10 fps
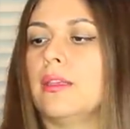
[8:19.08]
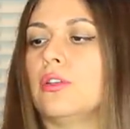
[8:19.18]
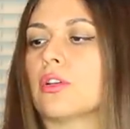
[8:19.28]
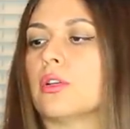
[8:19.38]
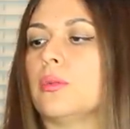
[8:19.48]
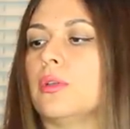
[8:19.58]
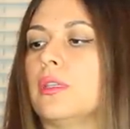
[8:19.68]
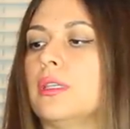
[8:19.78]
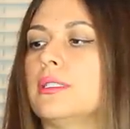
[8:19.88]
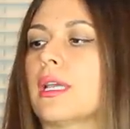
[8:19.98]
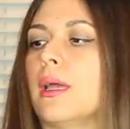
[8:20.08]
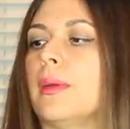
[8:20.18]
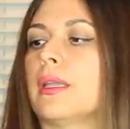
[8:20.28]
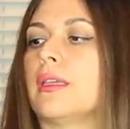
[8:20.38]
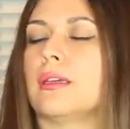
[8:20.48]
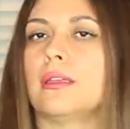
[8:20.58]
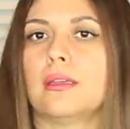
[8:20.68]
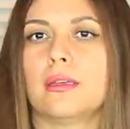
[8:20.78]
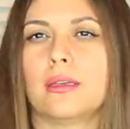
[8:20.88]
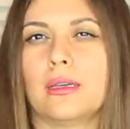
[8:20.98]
and then you're gonna put this guy back in.